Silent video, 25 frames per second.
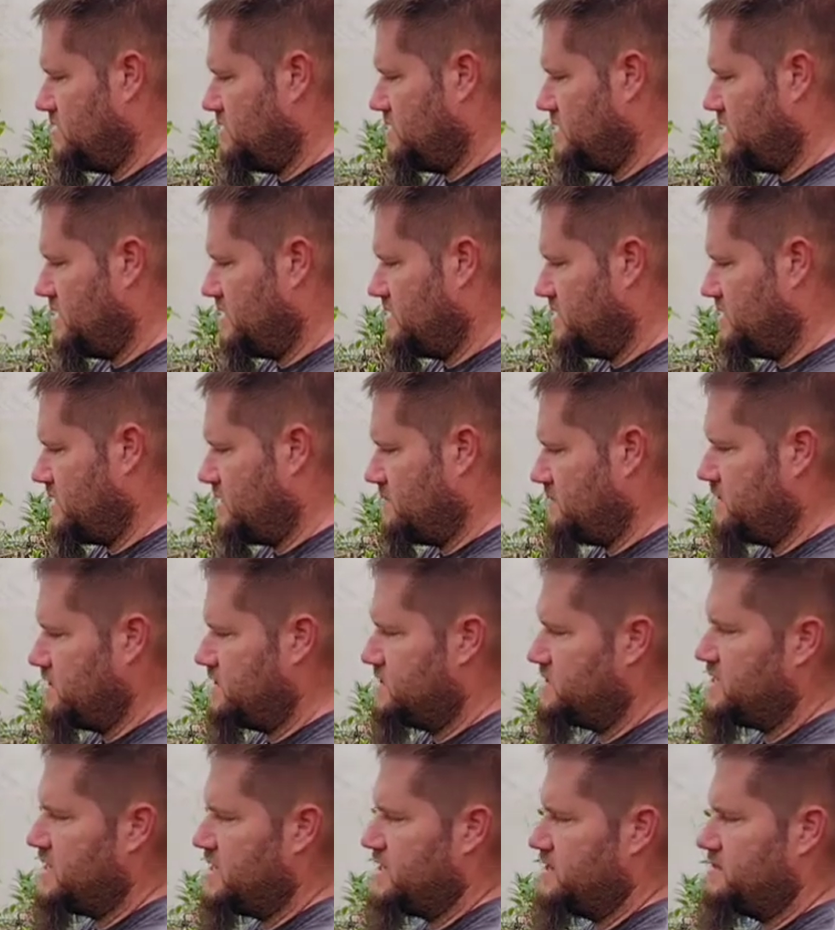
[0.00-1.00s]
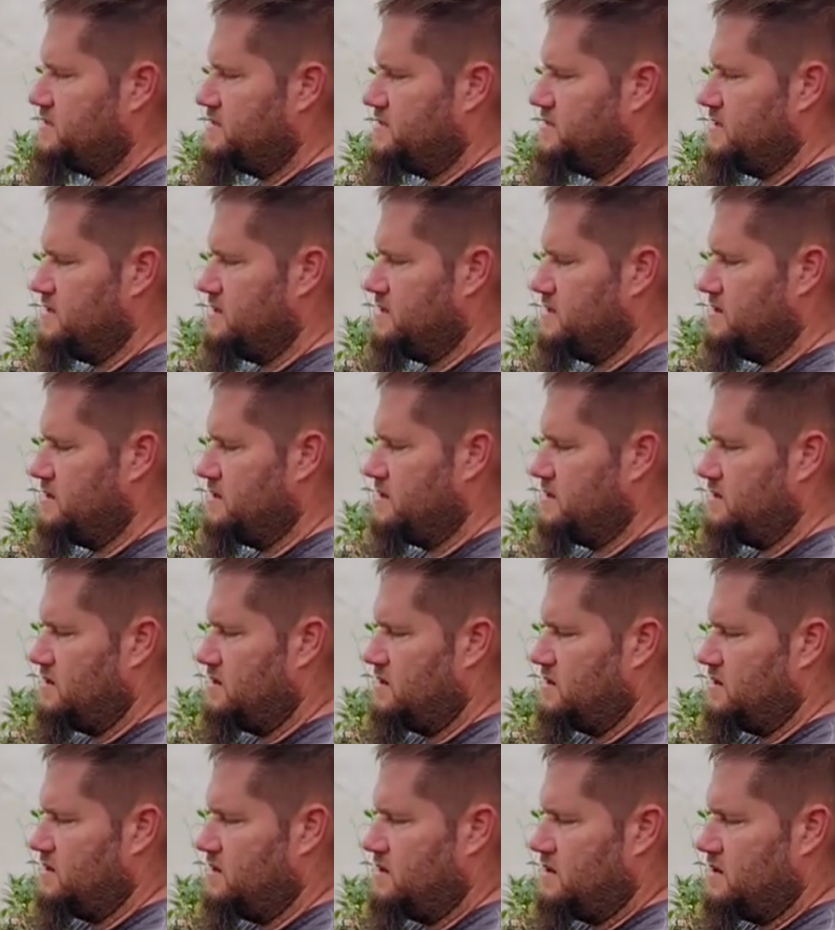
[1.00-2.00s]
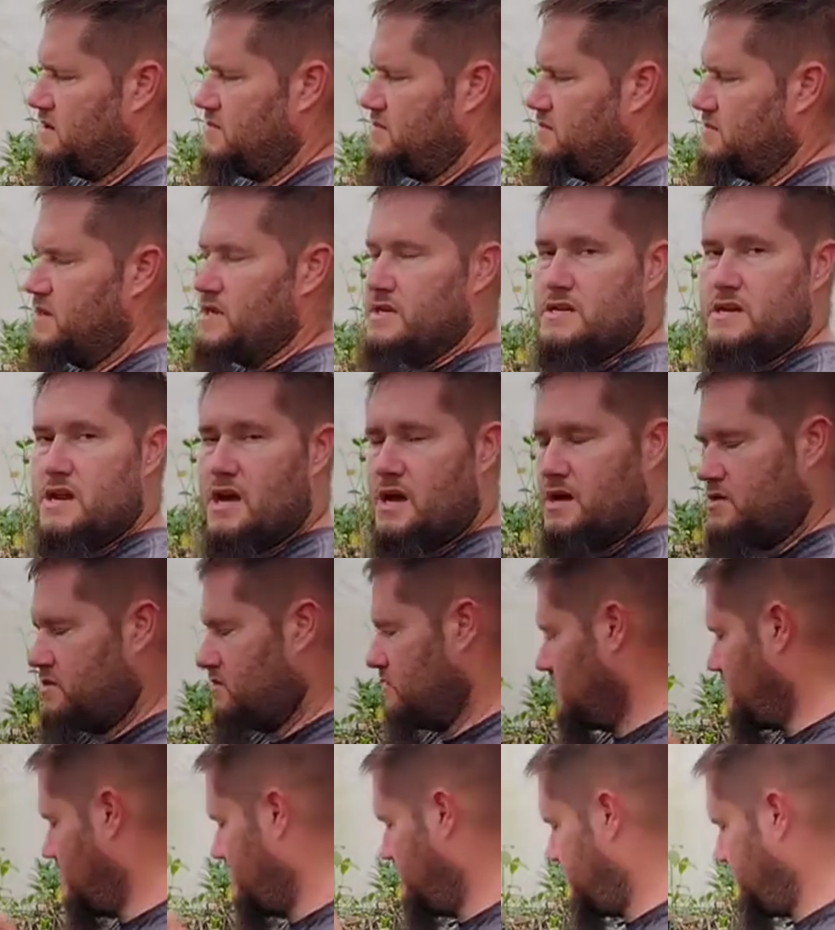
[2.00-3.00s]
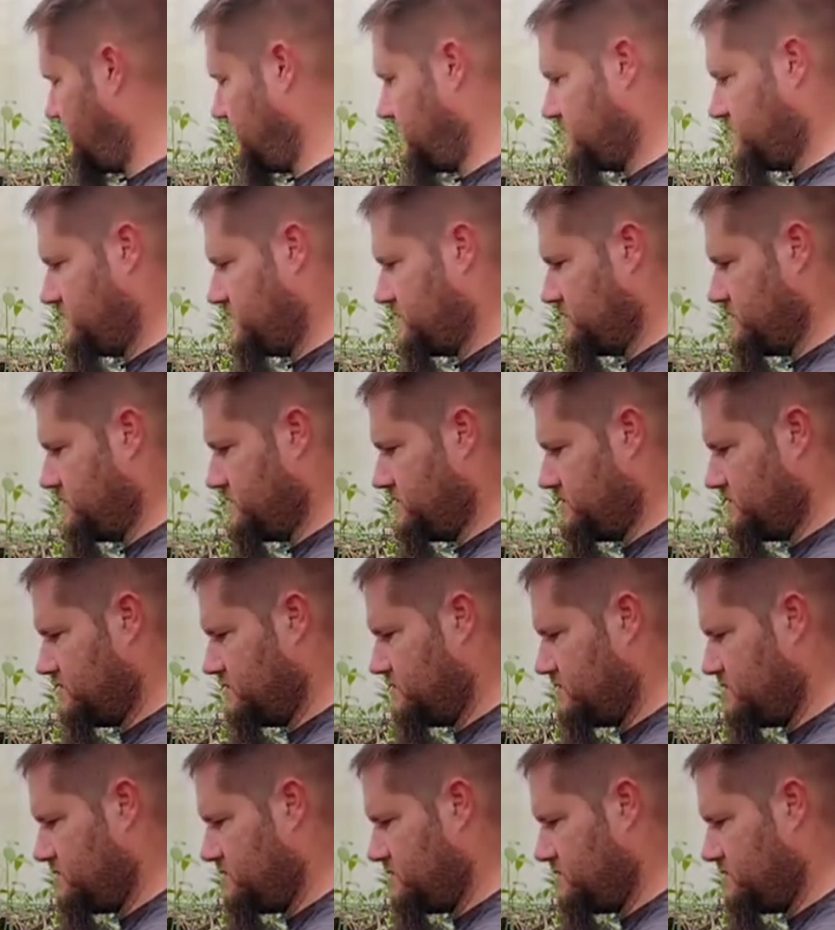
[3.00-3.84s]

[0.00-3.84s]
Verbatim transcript: Then I'm going to take the big knuckle off of this root.